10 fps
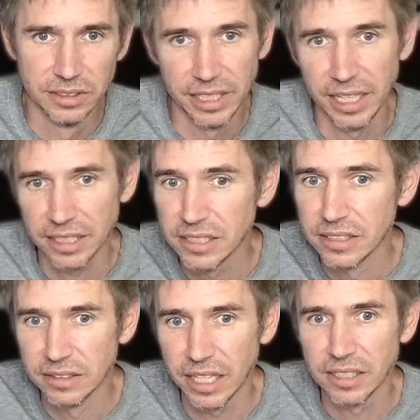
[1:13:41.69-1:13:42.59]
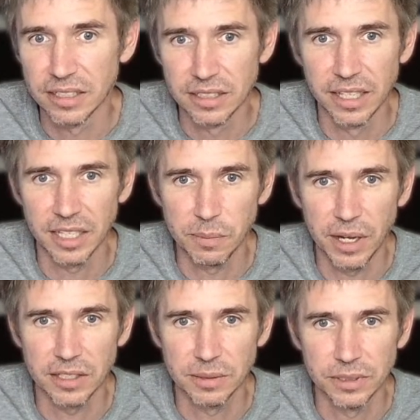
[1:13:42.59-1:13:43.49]
Yes, that's
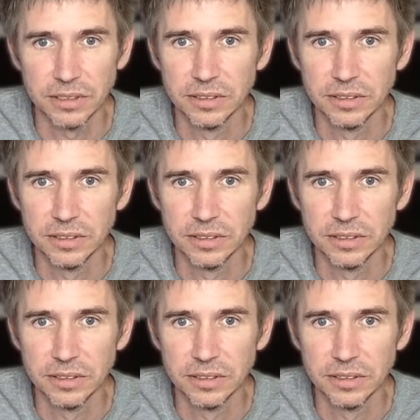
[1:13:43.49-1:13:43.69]
possible.